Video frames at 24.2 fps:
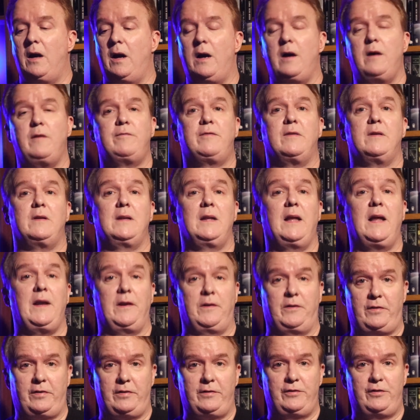of
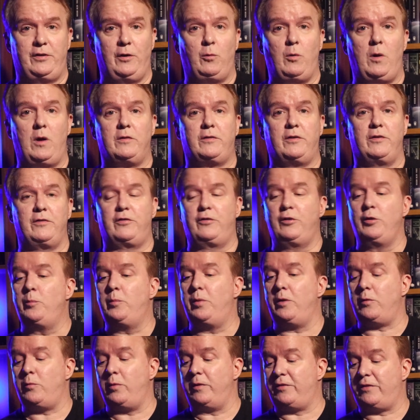Lent, Joe Walton's new
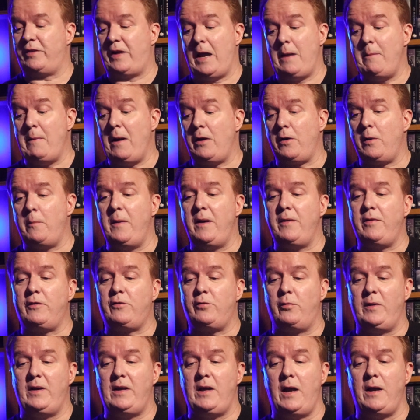book, which came out on May the
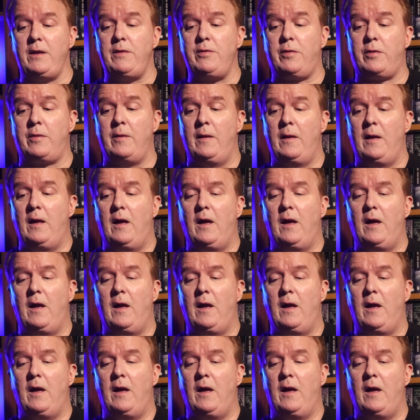twenty-eighth.